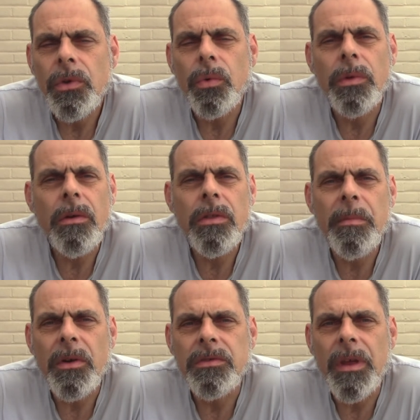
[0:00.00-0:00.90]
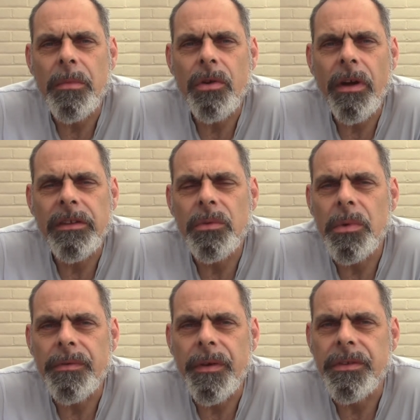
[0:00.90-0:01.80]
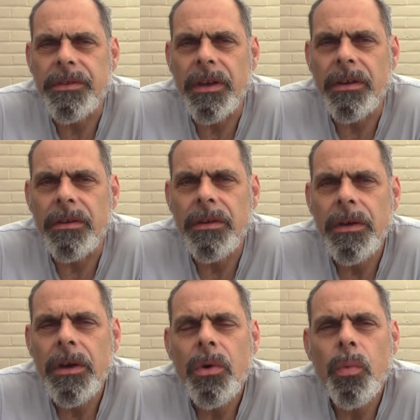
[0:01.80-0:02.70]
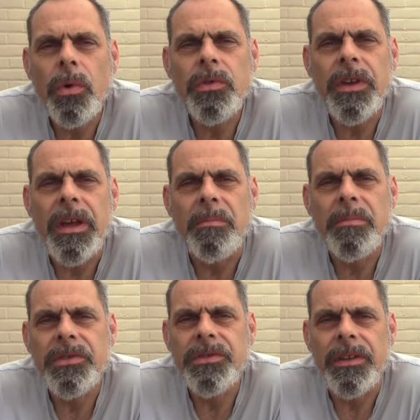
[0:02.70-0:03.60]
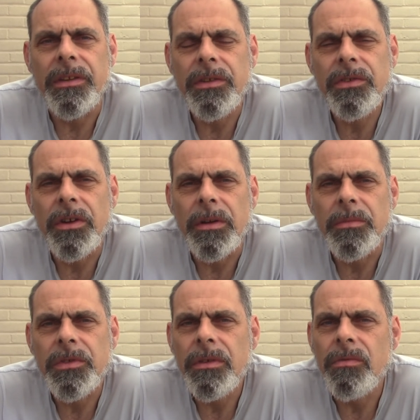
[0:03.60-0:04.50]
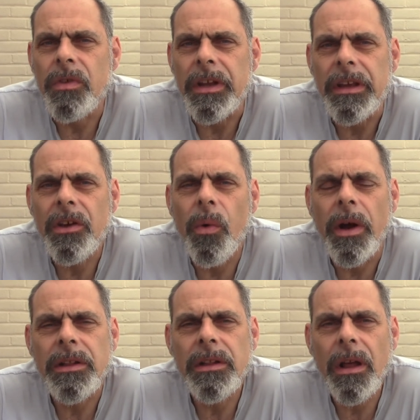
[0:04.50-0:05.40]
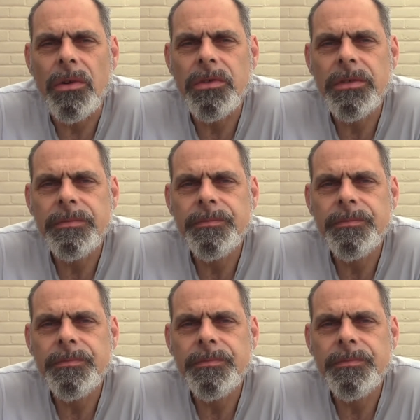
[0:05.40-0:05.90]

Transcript: although the most democratic we have ever taken, was in percentage terms really quite close.